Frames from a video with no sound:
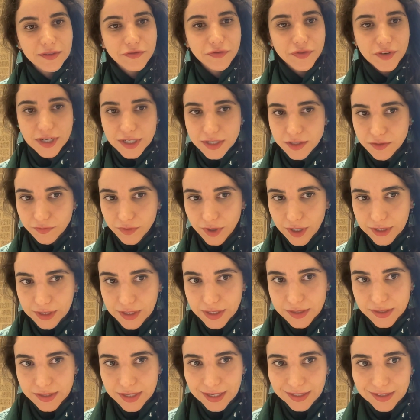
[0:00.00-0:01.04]
First one
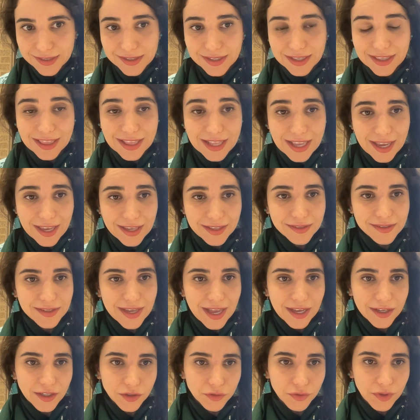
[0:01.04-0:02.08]
is it's led
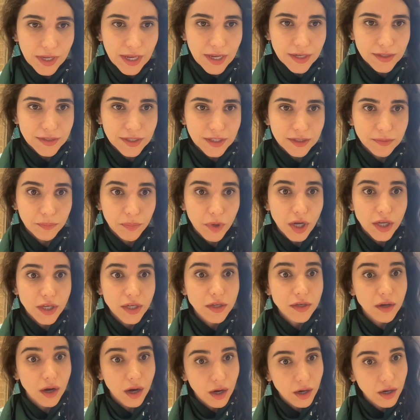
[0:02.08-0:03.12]
and created by
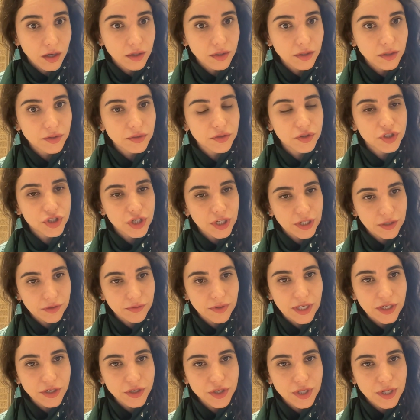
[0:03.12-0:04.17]
young
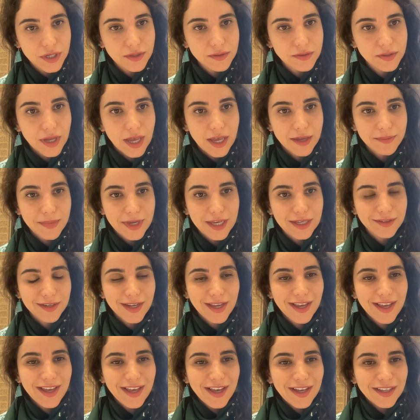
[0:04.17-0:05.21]
generations. I mean,
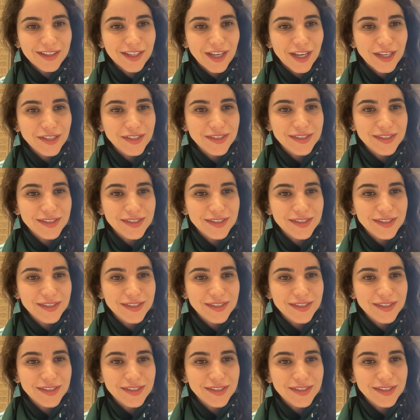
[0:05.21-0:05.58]
like